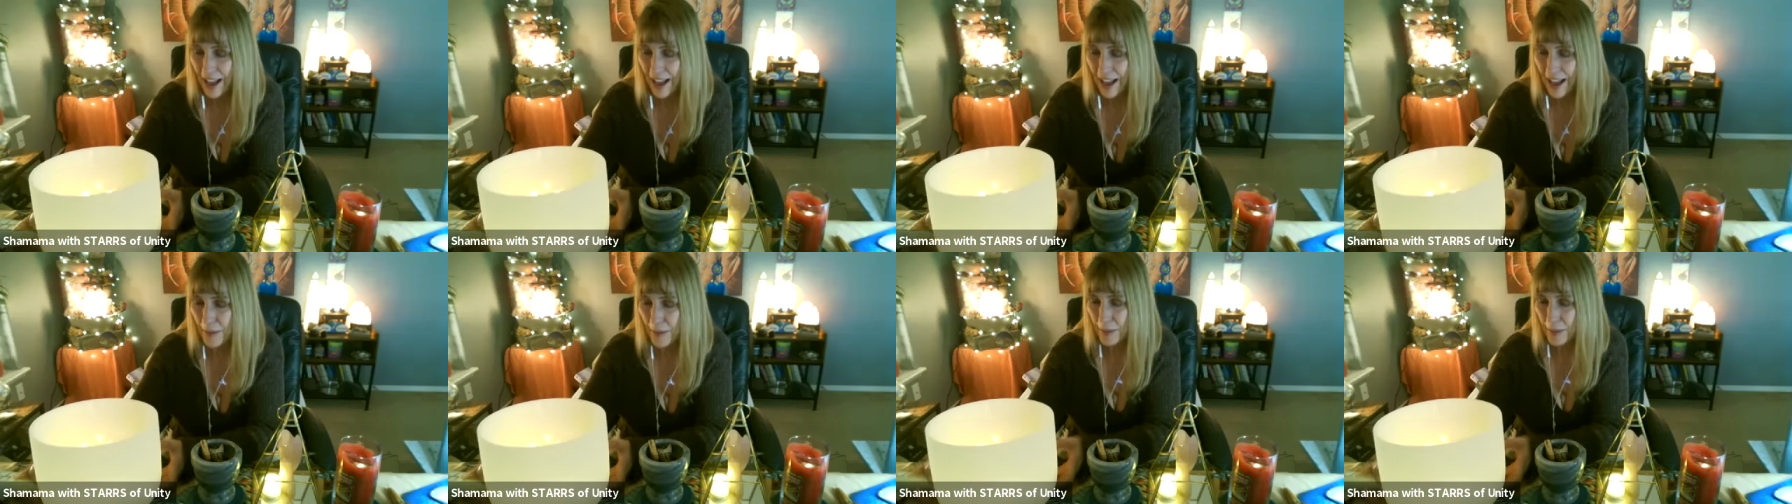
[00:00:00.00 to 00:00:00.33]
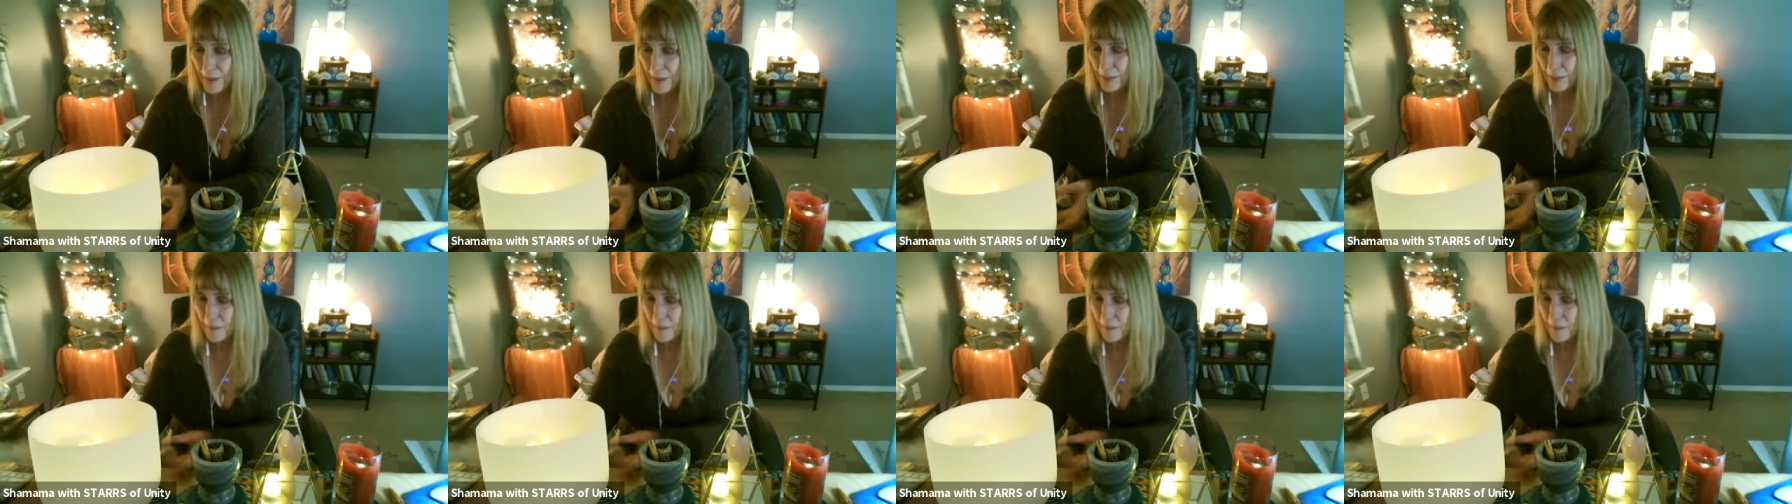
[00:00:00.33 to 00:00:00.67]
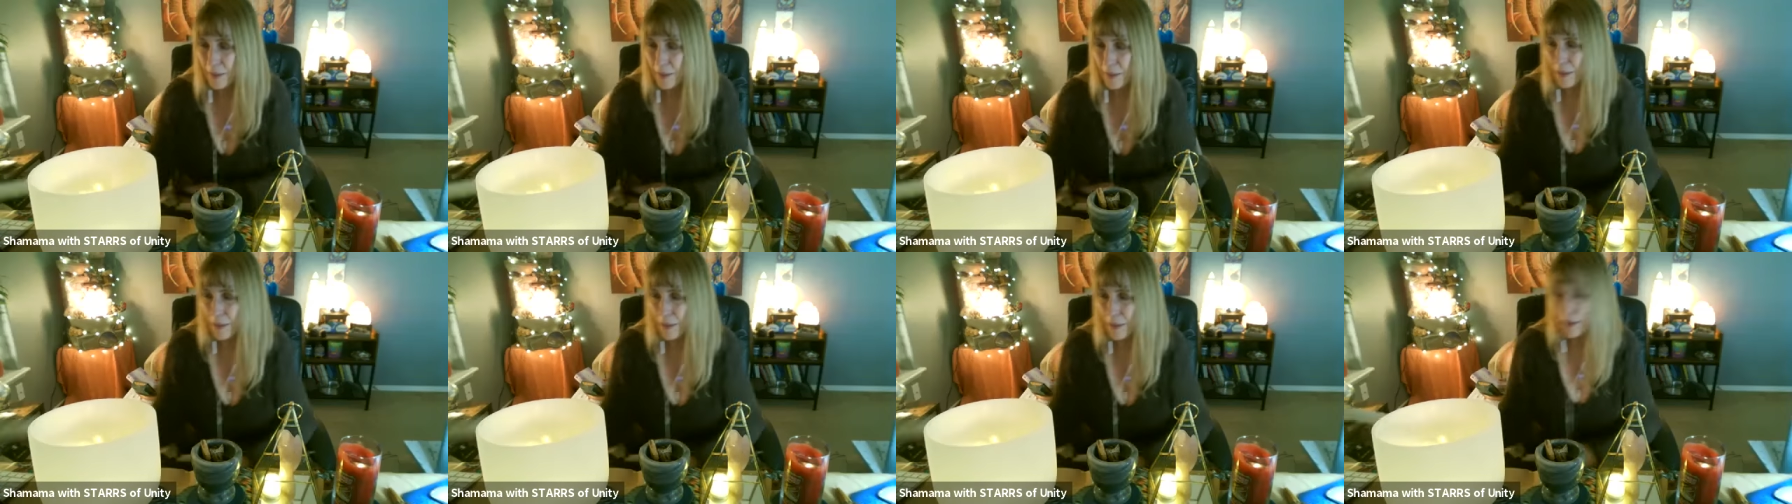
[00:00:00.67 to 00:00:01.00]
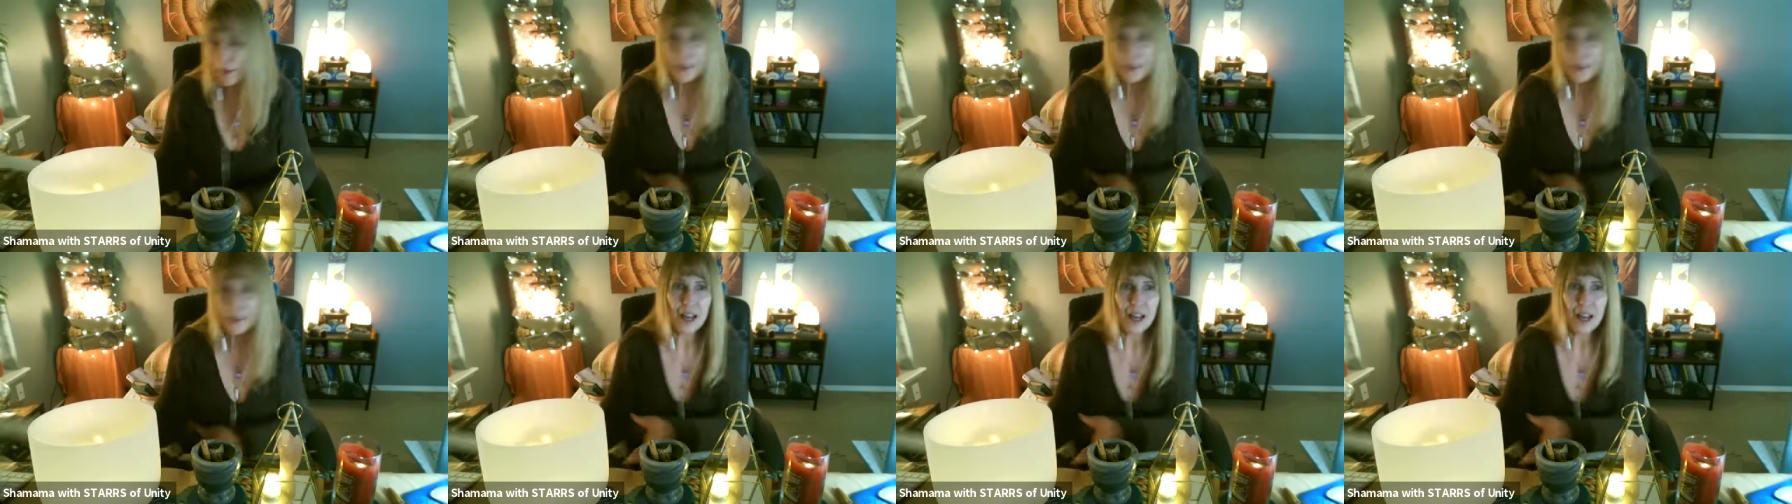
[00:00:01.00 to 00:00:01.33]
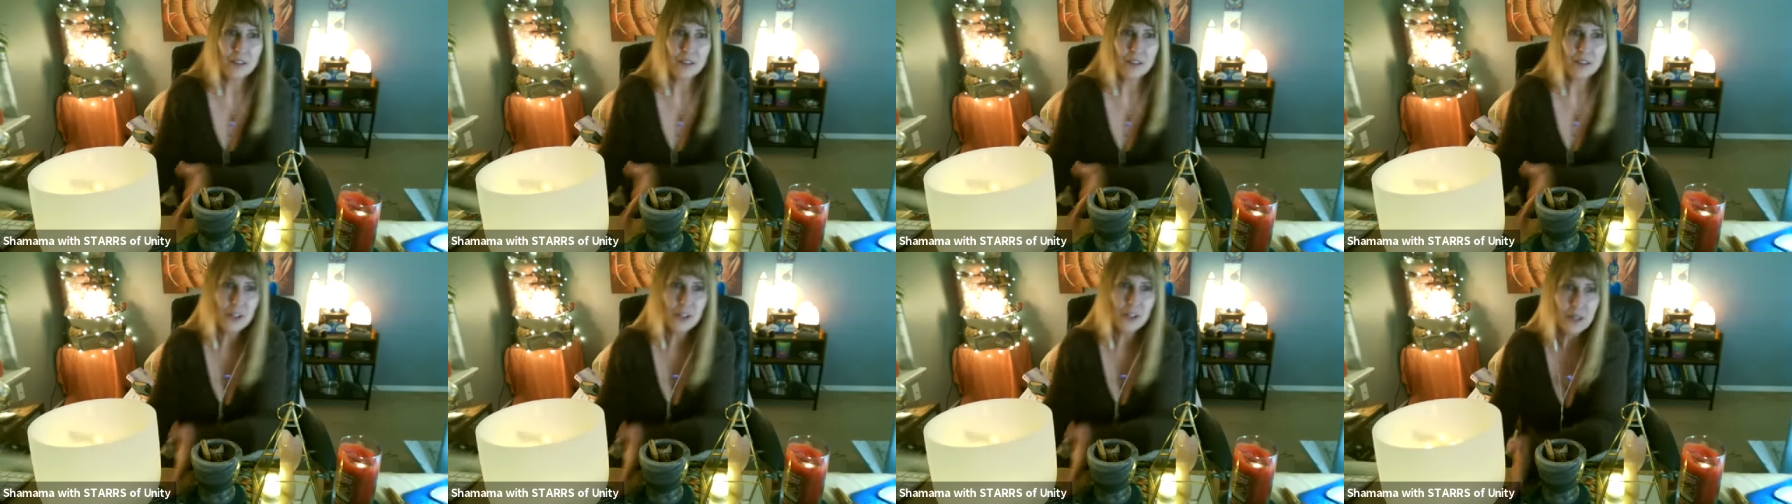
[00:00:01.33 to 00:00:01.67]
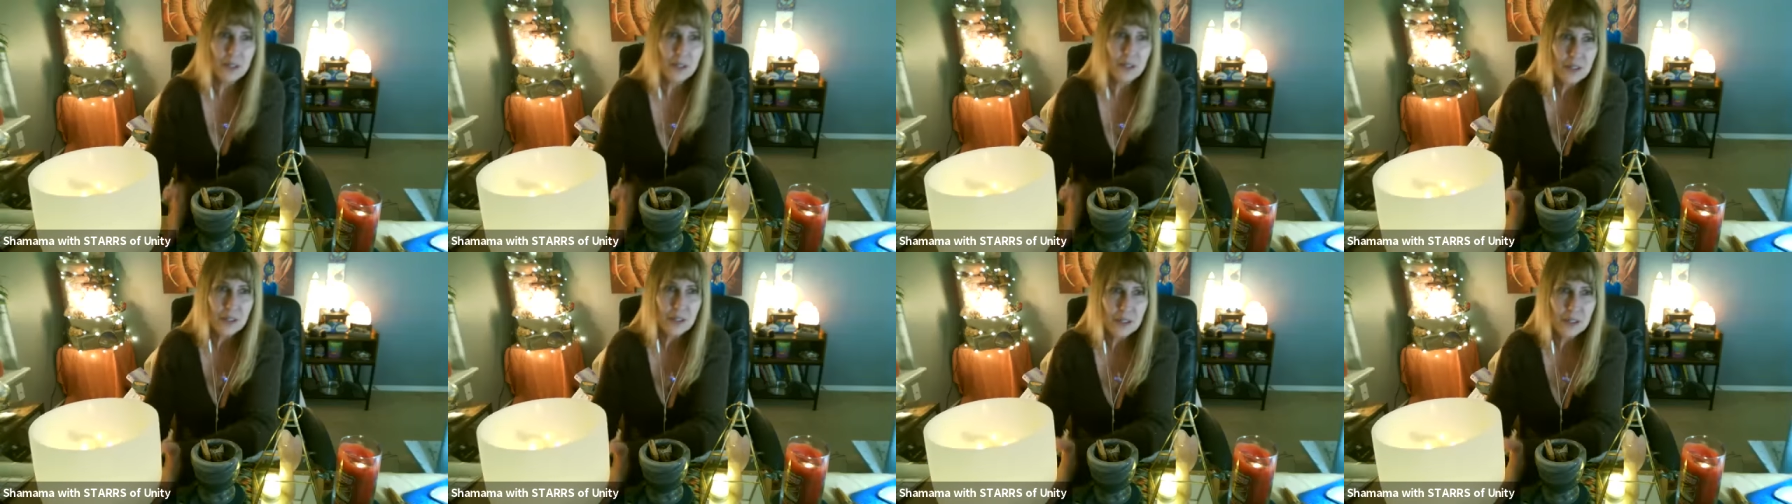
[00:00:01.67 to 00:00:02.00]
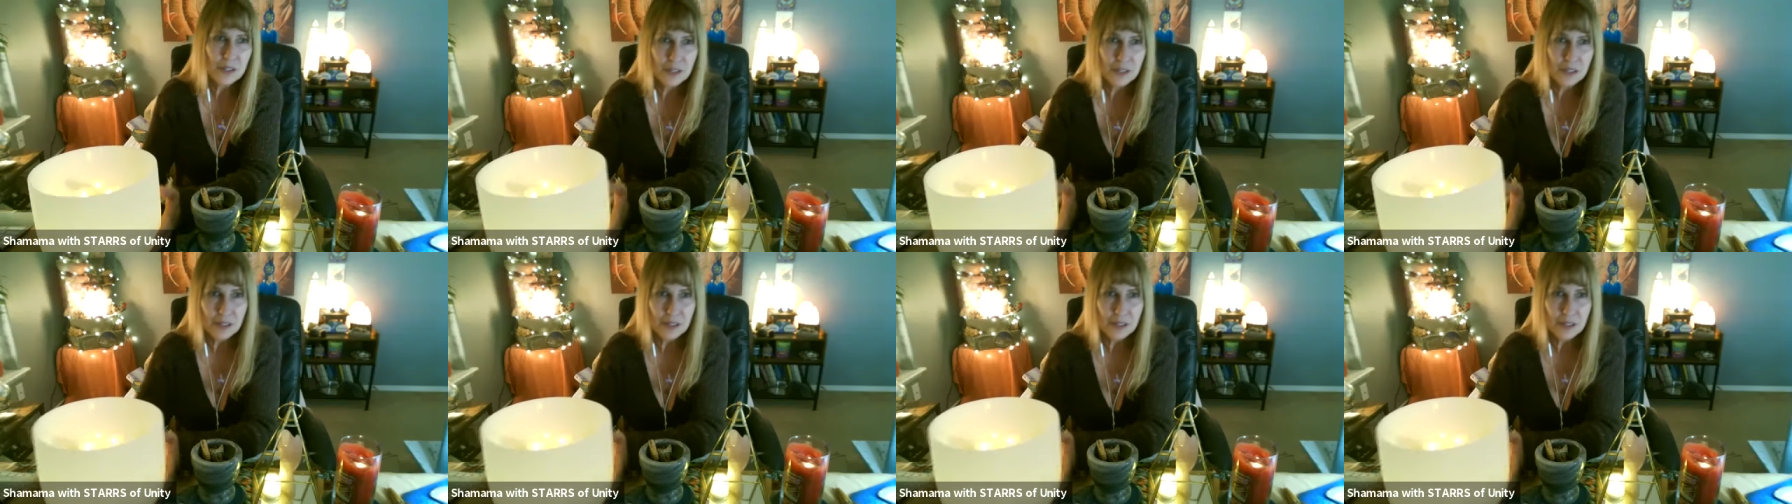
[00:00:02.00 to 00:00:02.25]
I've been maybe a year and a half, 2 years.